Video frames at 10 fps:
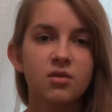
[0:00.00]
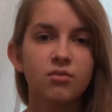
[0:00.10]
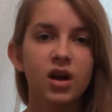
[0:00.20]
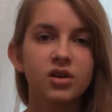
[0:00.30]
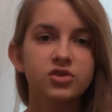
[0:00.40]

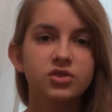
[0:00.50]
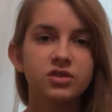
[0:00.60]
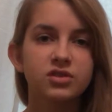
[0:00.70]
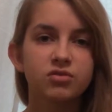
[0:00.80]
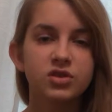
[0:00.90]
marched the
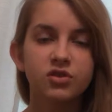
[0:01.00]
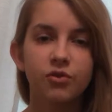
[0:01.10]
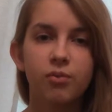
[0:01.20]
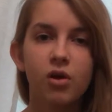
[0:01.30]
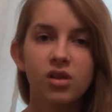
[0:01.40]
streets of
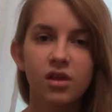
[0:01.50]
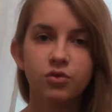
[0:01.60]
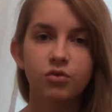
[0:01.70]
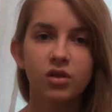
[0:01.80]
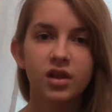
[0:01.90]
Poland
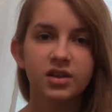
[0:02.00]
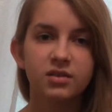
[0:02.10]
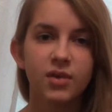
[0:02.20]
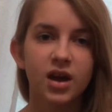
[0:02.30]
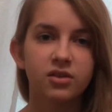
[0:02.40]
to
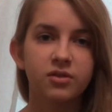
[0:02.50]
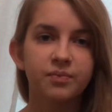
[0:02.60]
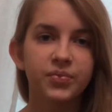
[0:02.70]
collect money.